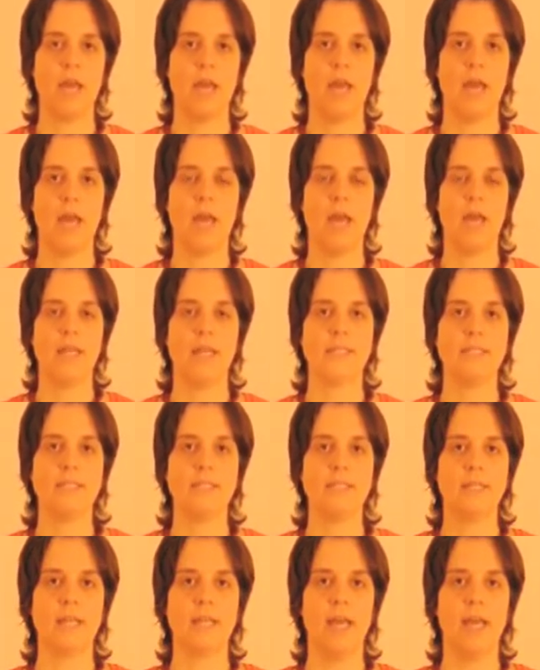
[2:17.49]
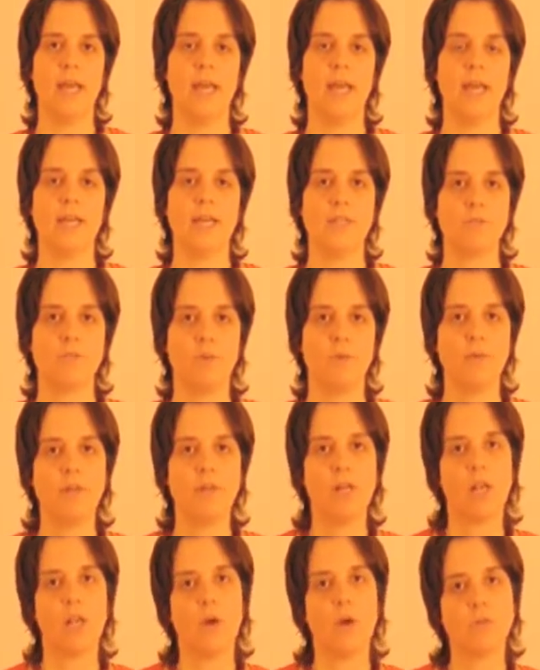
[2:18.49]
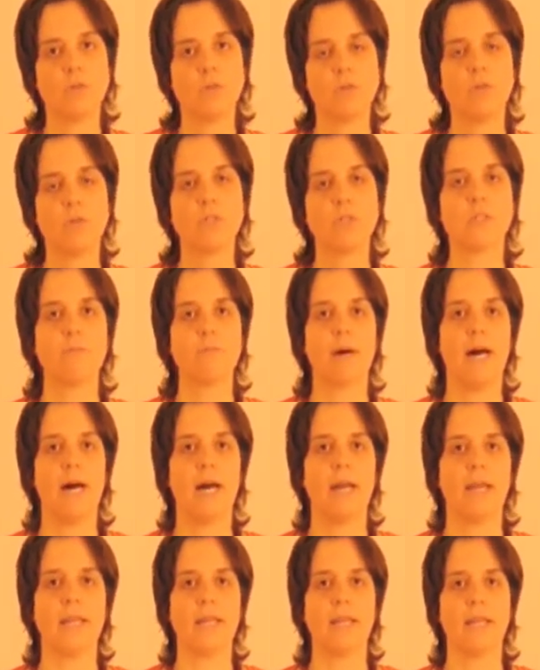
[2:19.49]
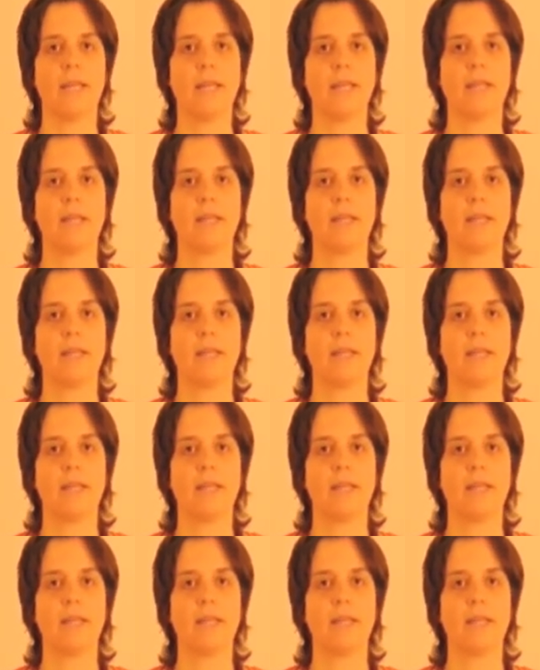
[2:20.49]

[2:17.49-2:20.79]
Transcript: and it's very close to the spine.